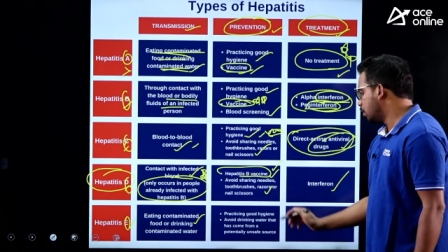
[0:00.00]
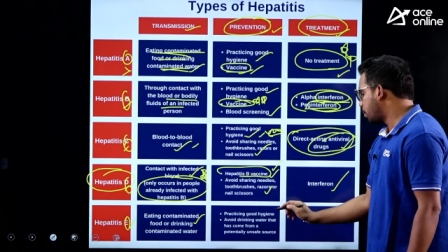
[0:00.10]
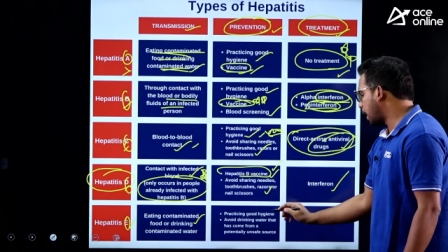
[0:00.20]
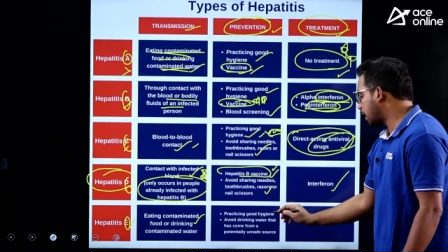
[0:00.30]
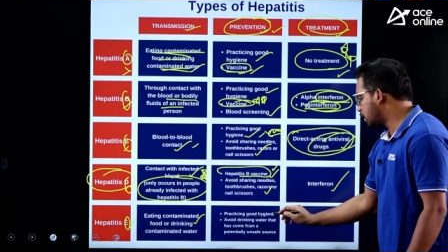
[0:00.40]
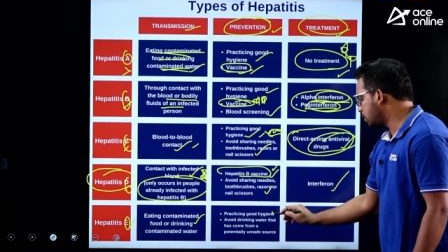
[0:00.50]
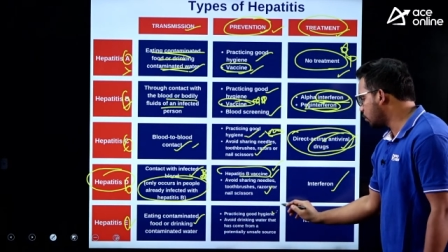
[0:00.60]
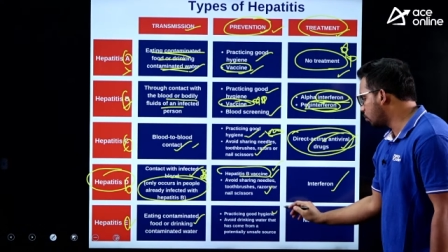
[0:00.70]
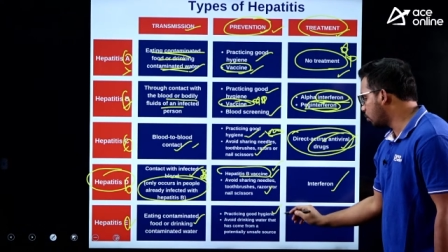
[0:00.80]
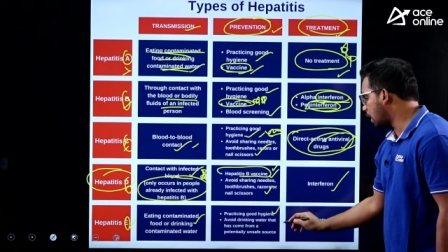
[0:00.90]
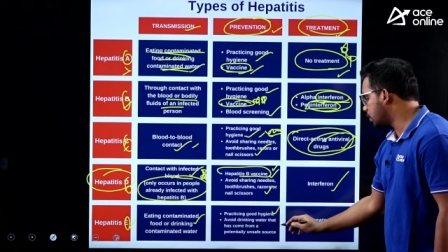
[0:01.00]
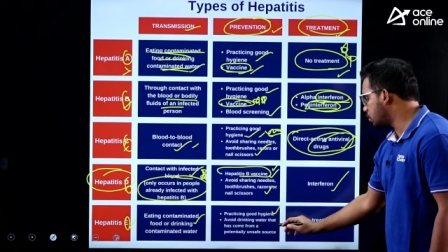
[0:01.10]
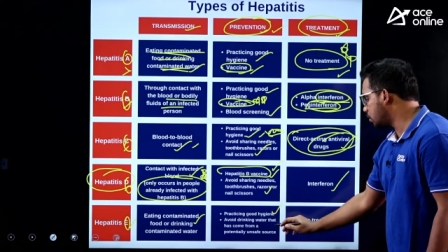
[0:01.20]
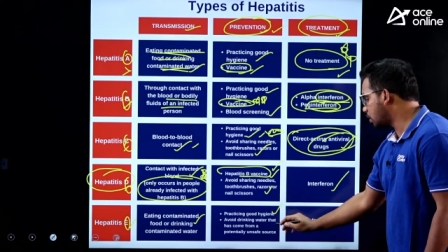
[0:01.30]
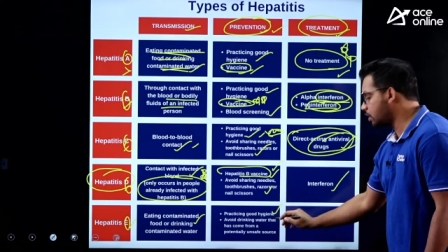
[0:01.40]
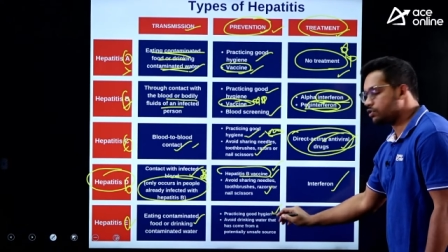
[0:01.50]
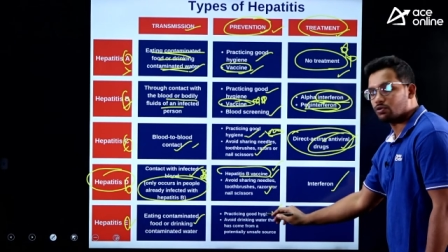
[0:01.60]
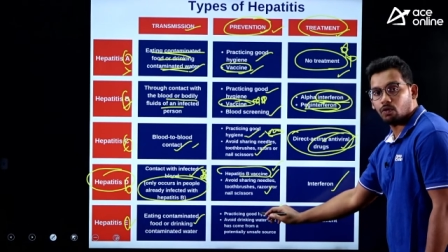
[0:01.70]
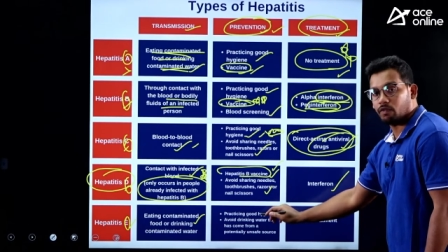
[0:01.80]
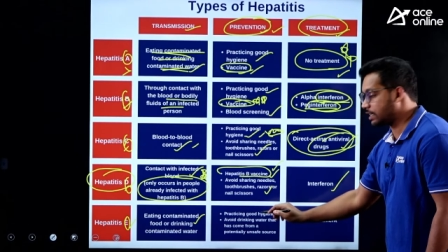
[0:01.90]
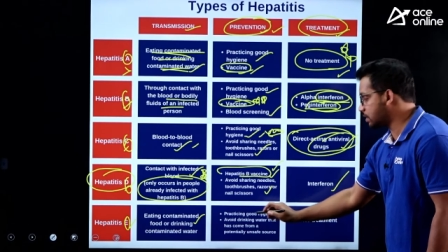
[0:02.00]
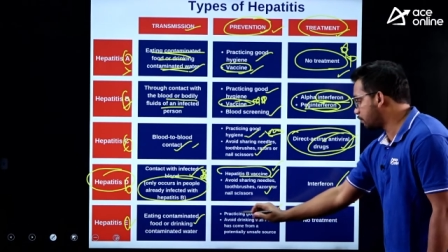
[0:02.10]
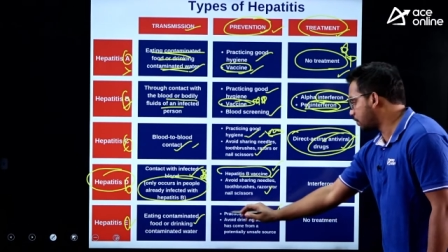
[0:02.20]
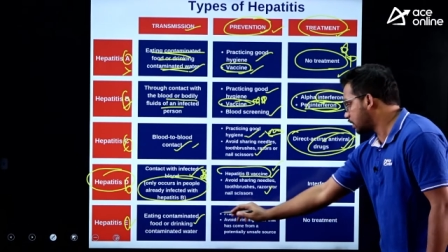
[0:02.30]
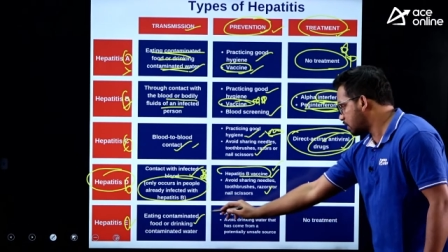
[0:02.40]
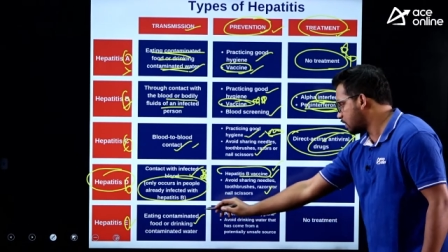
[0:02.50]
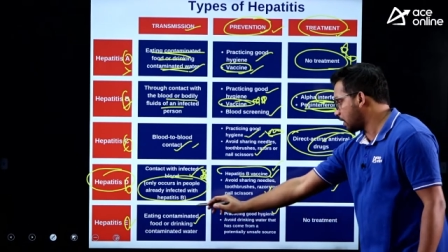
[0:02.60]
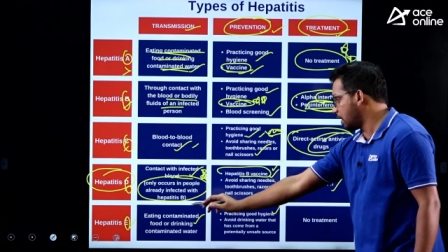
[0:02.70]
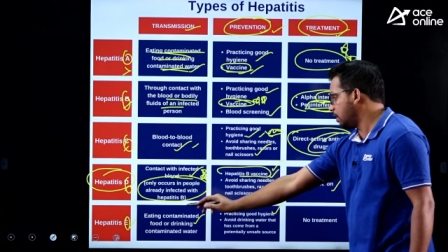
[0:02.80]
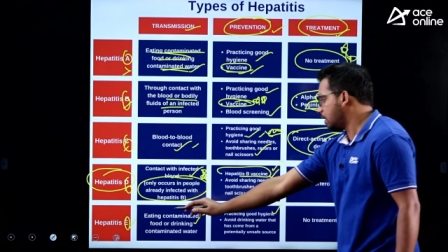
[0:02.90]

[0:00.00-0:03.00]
Practicing good hygiene, there is no vaccine for this again,